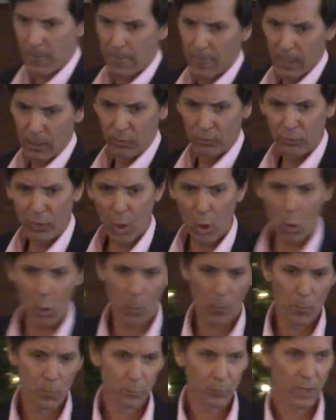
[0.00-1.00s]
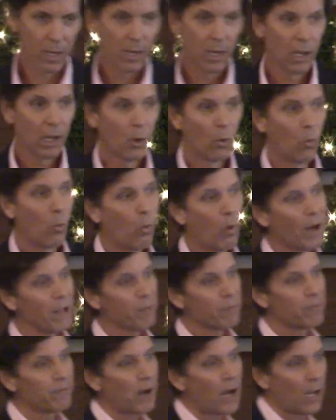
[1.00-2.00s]
So, what
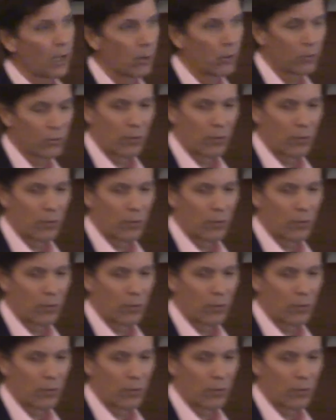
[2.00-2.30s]
follows the